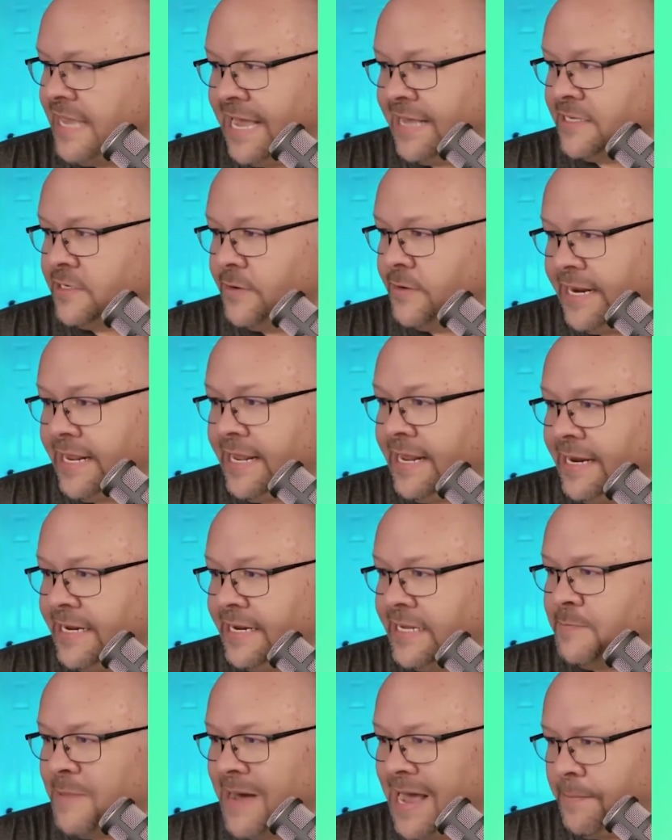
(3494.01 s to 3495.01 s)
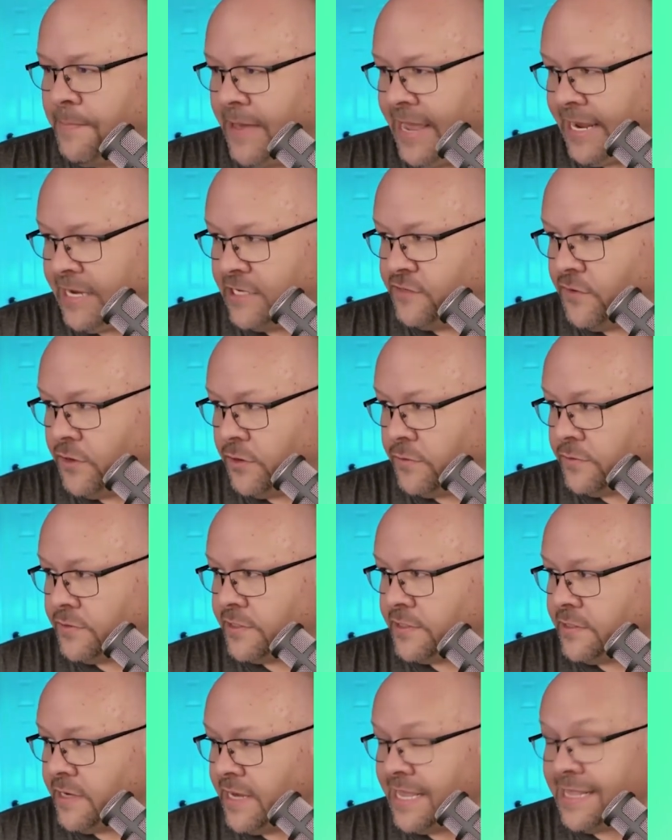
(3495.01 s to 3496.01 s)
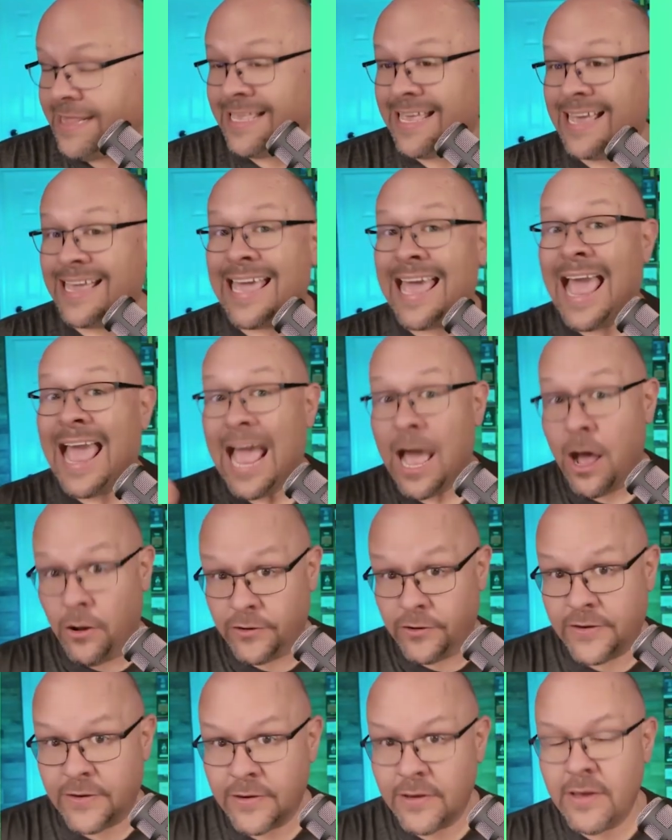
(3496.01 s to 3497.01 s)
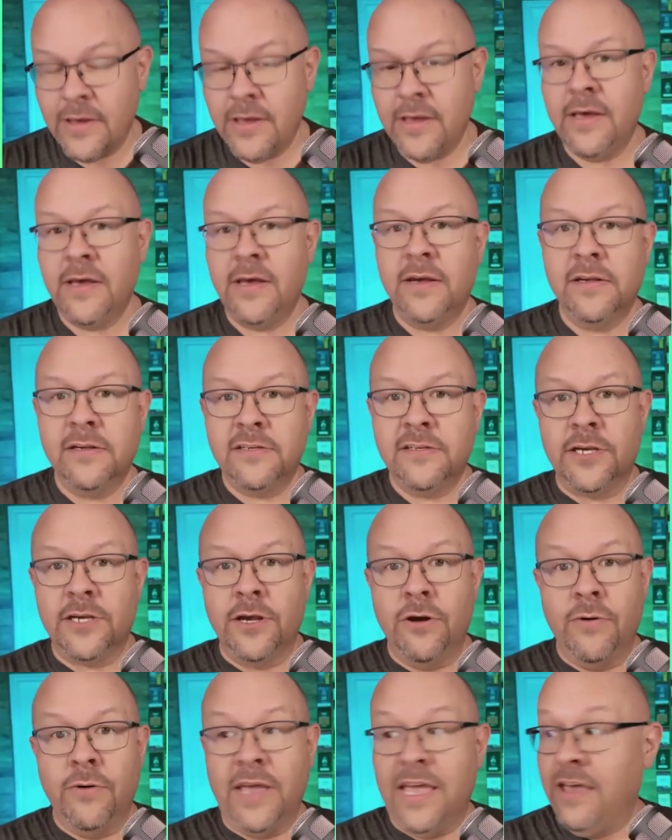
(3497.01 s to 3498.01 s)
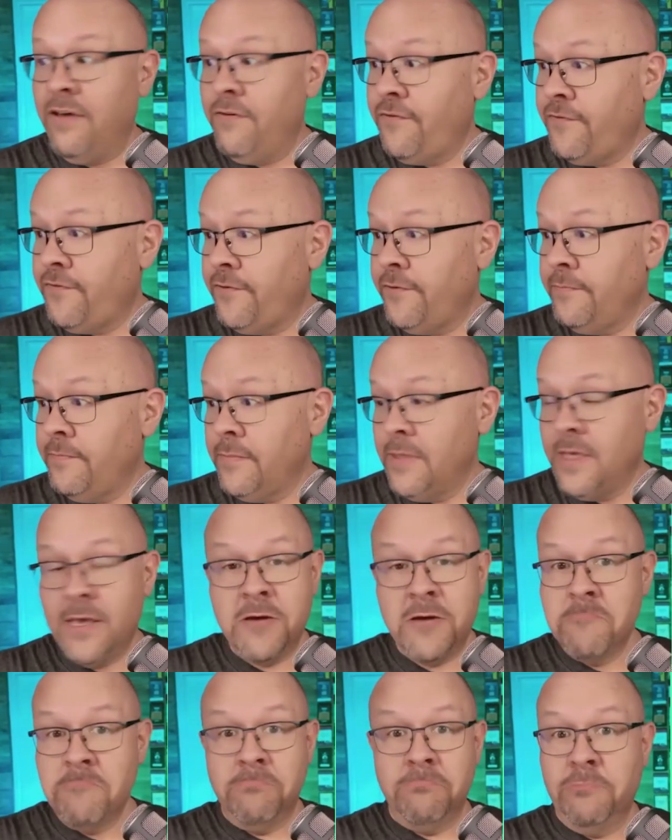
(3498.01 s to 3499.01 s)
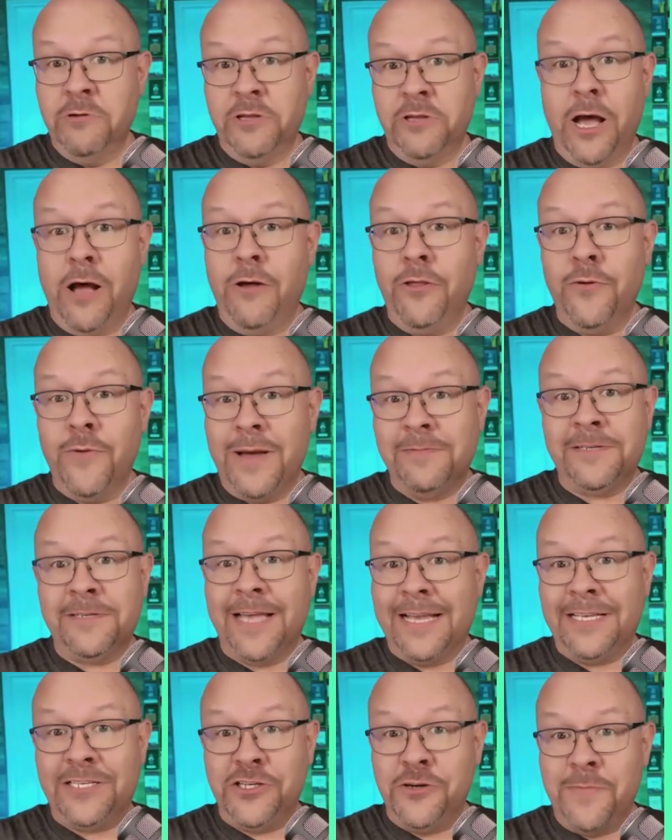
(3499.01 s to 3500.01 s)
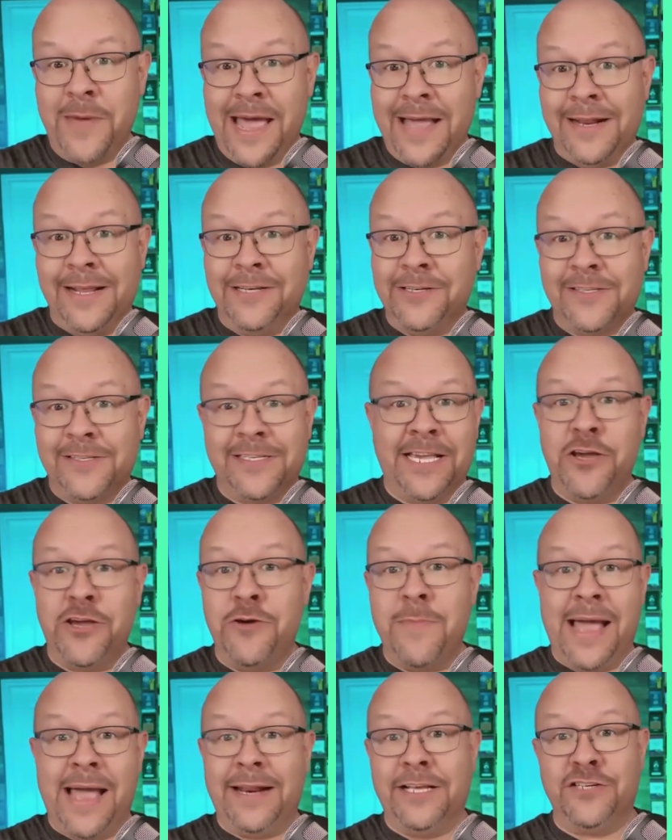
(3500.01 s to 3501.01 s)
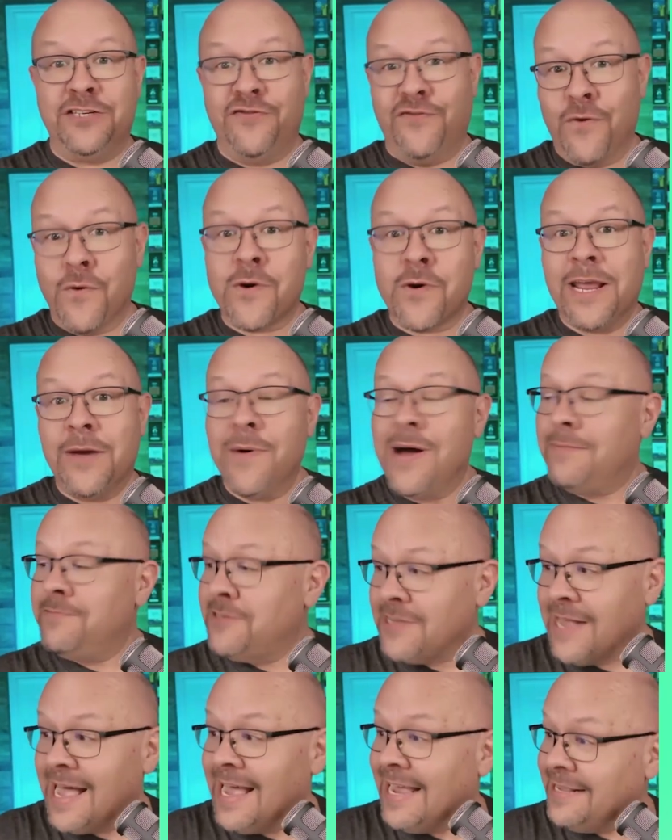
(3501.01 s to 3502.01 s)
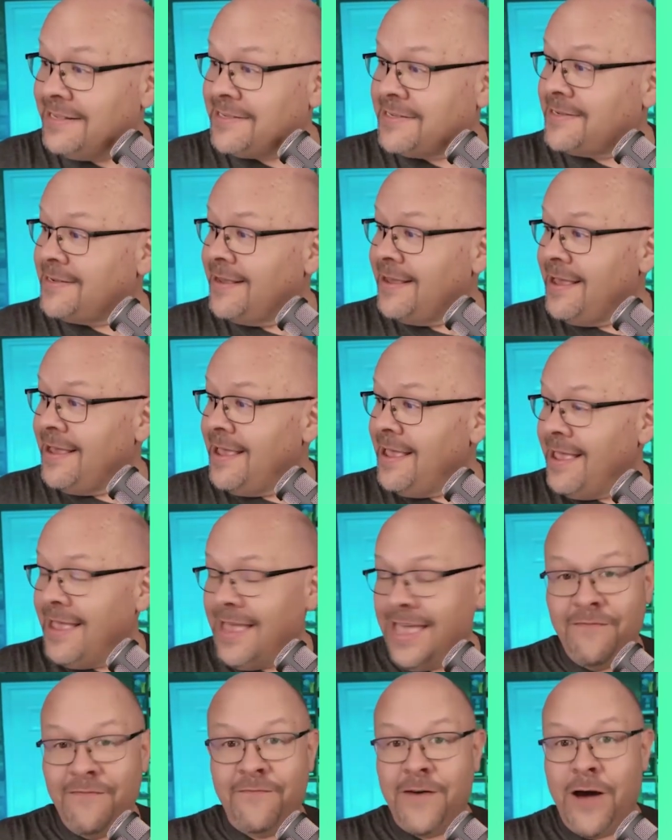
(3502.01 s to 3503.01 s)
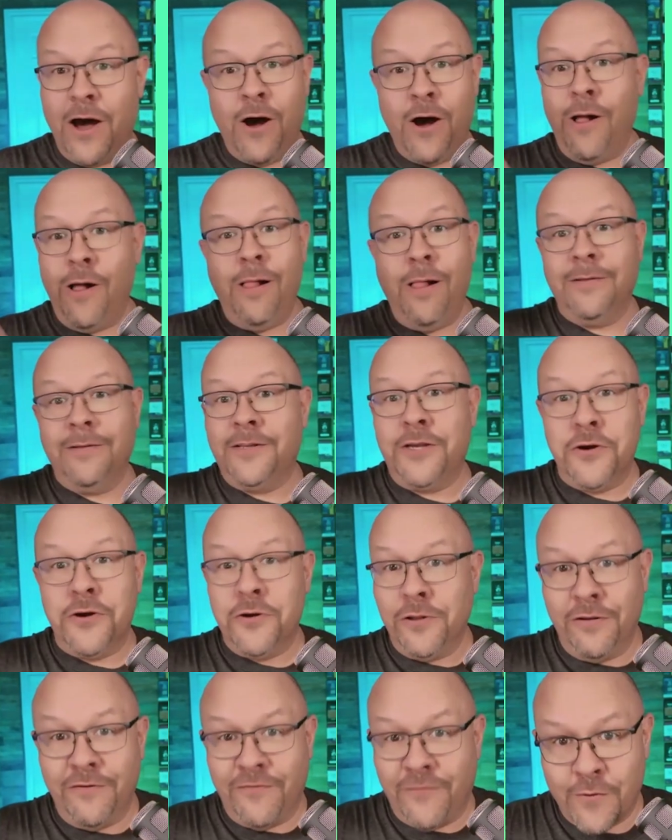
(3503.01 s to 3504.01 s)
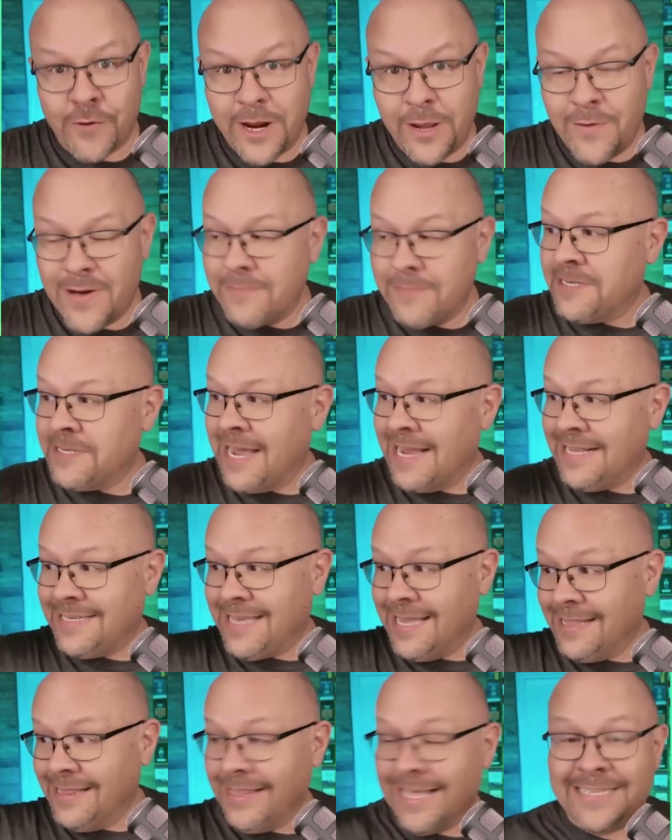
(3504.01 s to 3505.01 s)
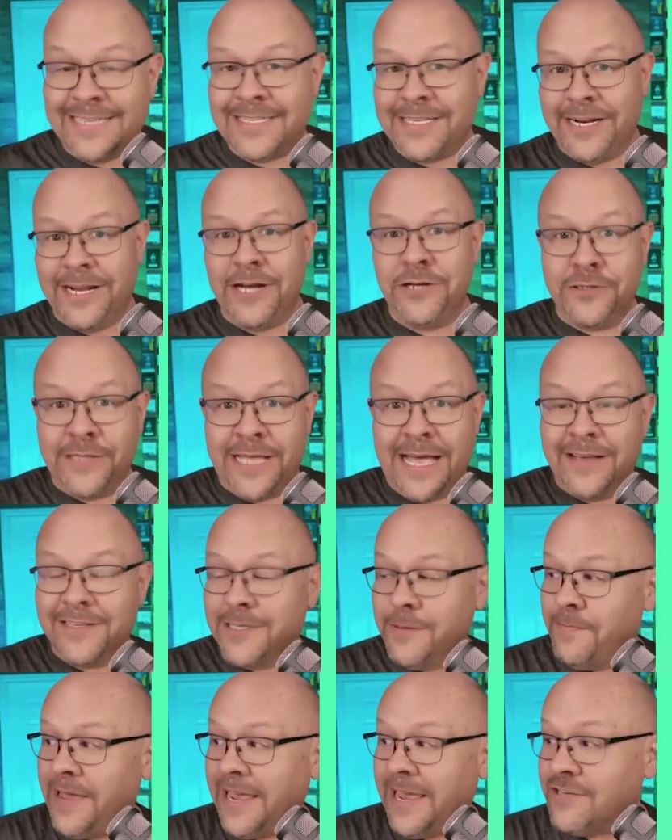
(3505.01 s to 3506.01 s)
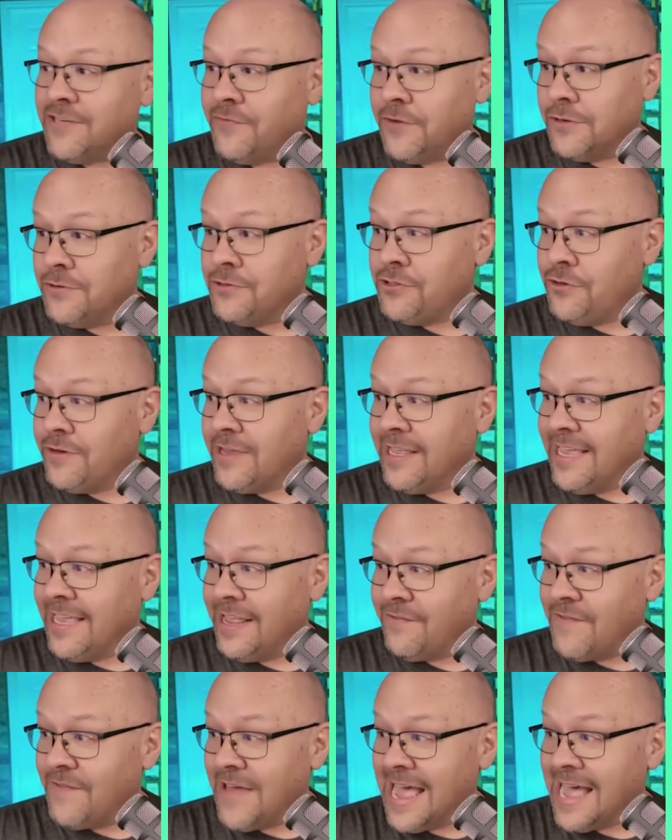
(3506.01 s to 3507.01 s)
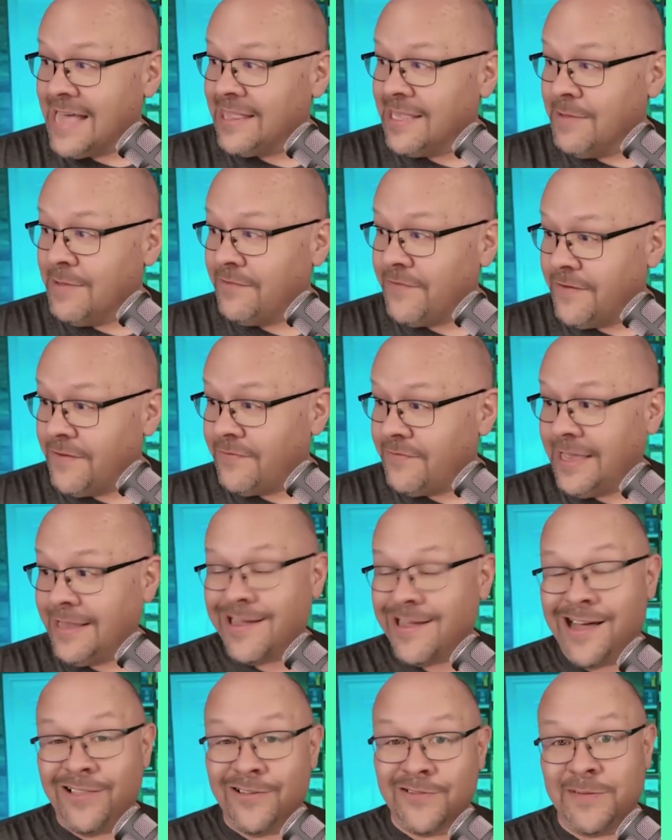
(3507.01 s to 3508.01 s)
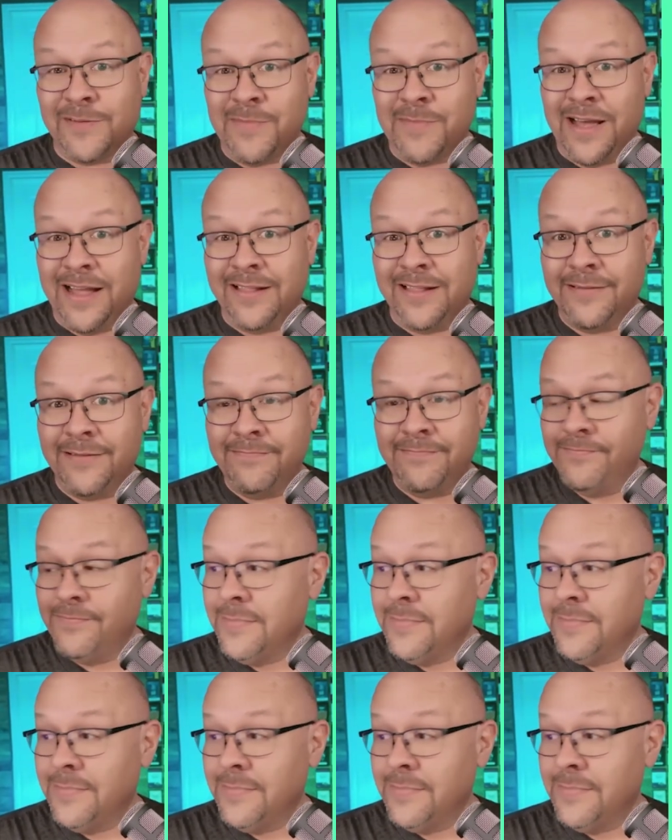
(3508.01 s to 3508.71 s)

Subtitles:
Yeah, so it is by page views in the account. So if with all the websites you manage, let's say you manage 40 websites, if all total 40 websites get less than 100,000 page views, you could get Fathom at $15 a month.